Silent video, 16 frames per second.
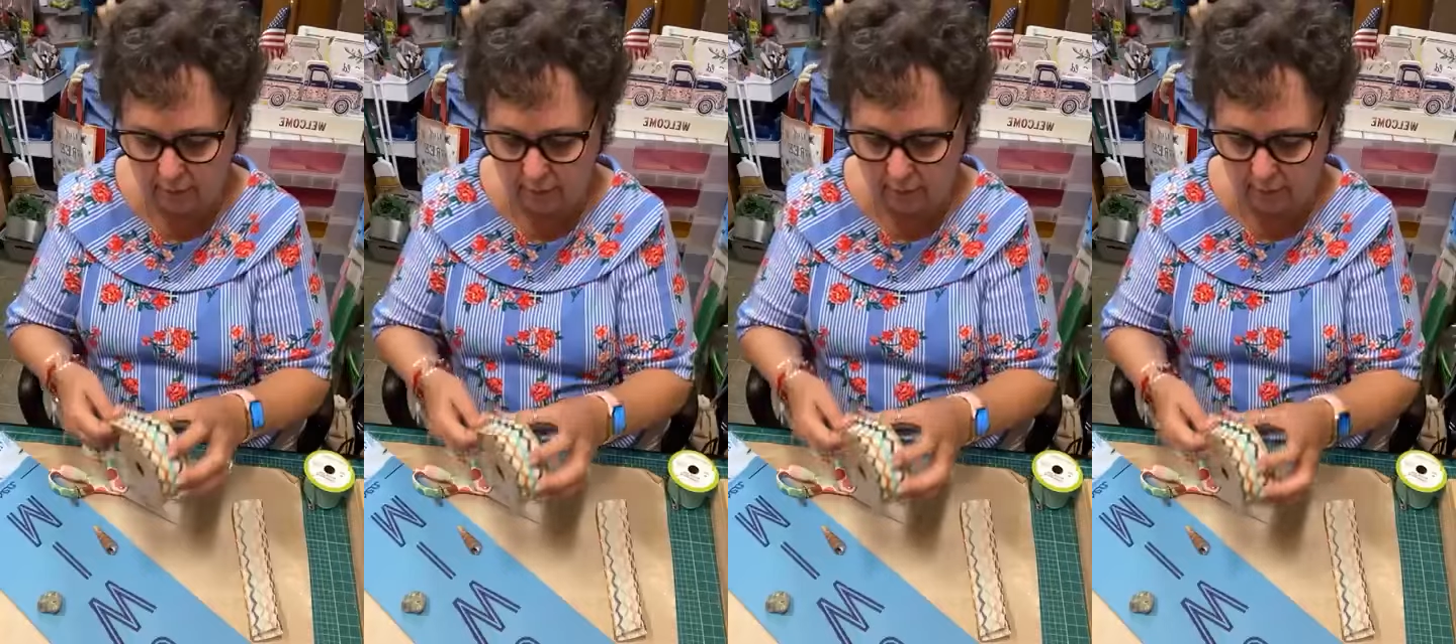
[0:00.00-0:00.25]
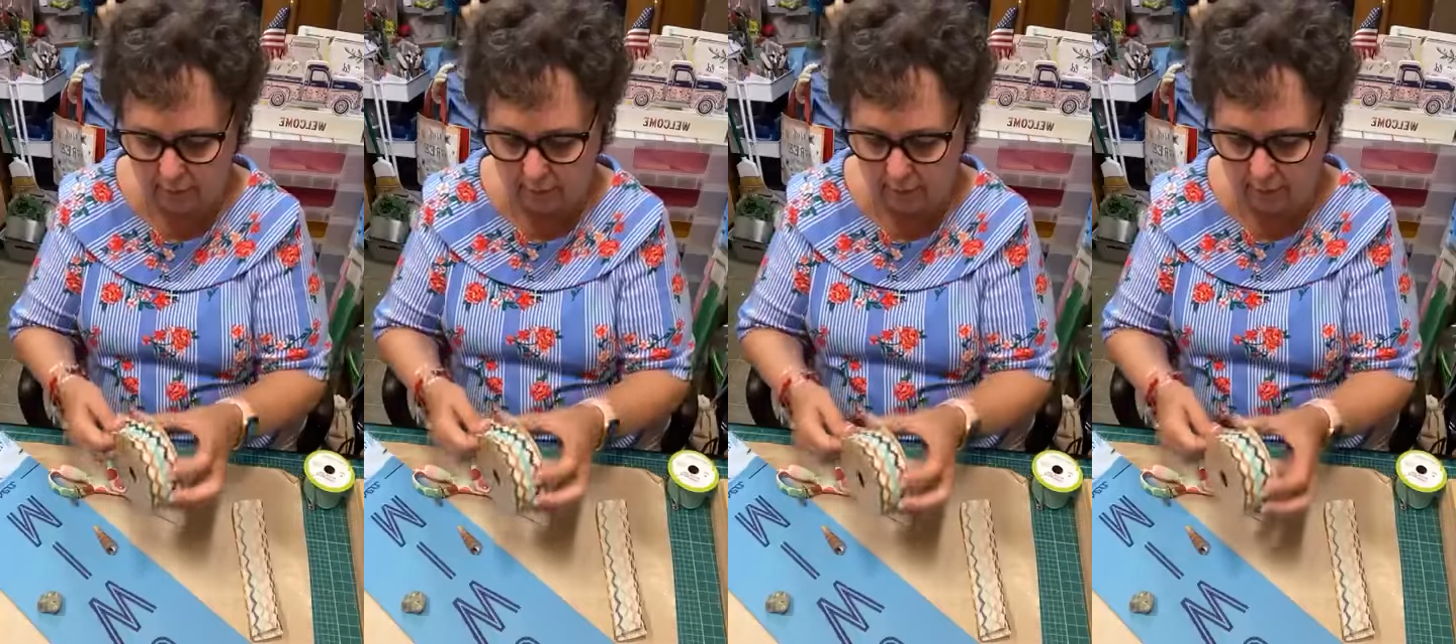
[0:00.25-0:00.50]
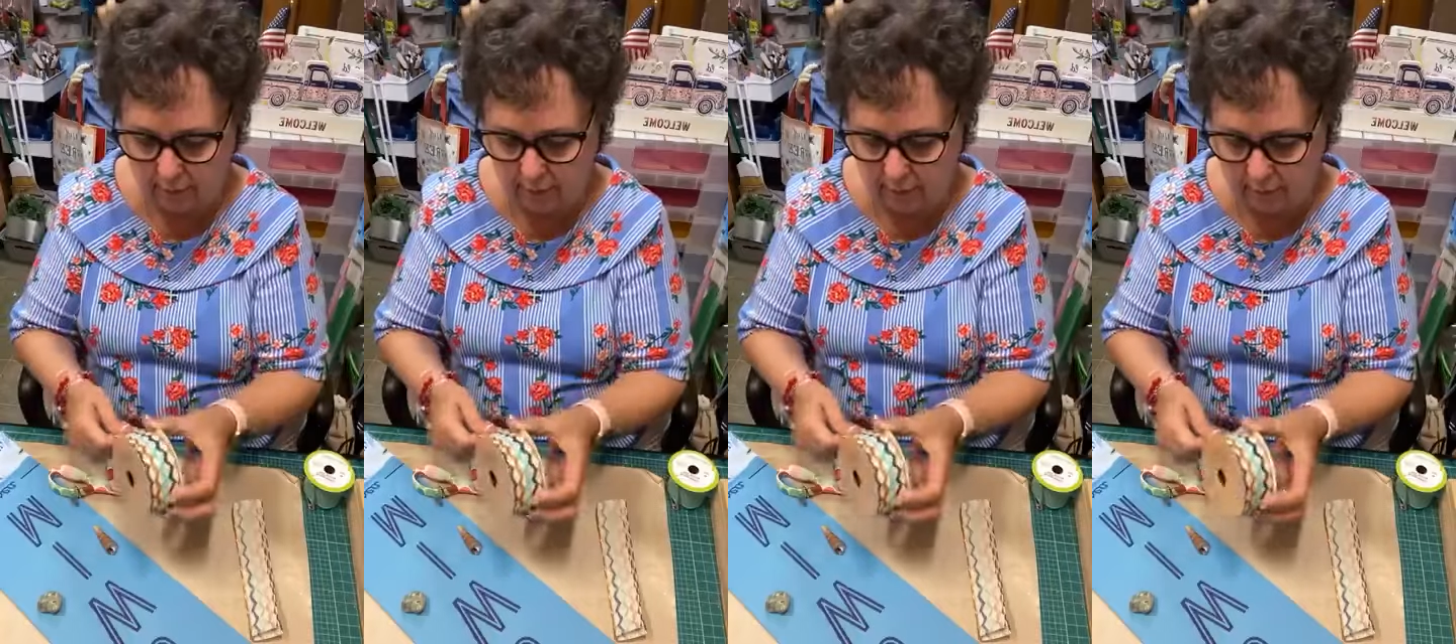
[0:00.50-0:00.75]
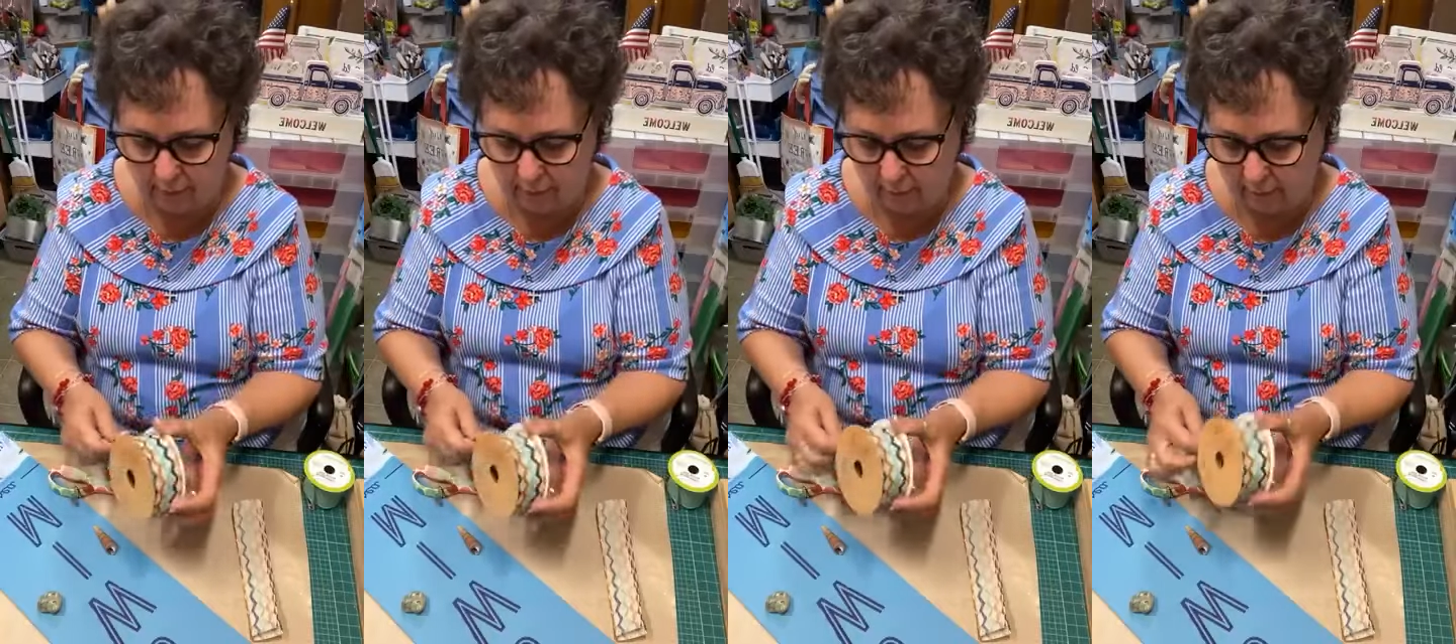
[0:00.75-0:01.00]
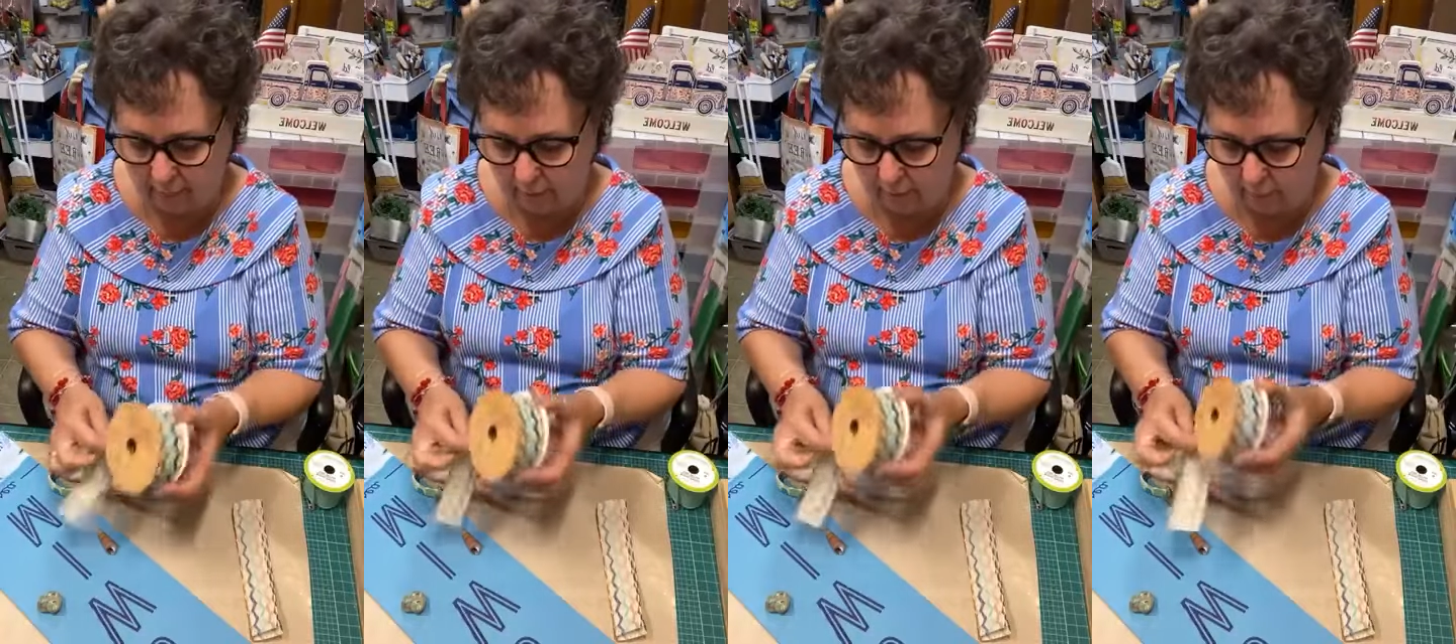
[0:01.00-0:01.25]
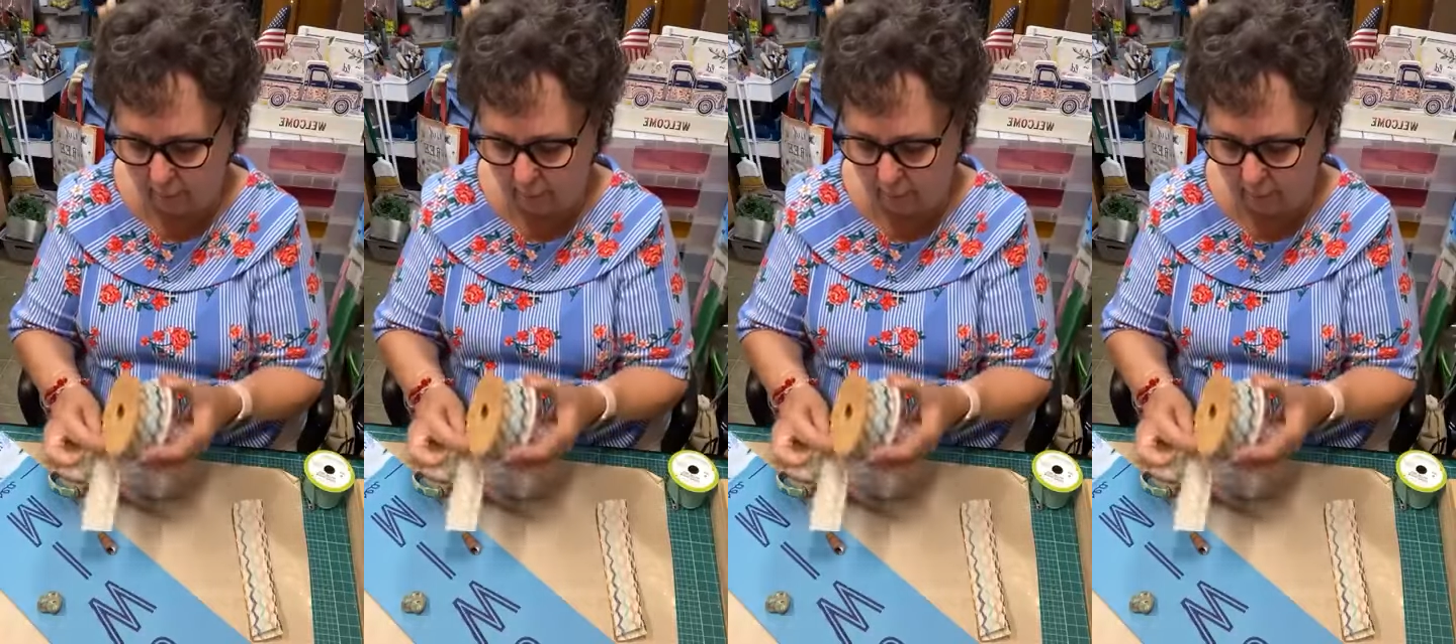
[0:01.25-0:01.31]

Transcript: today at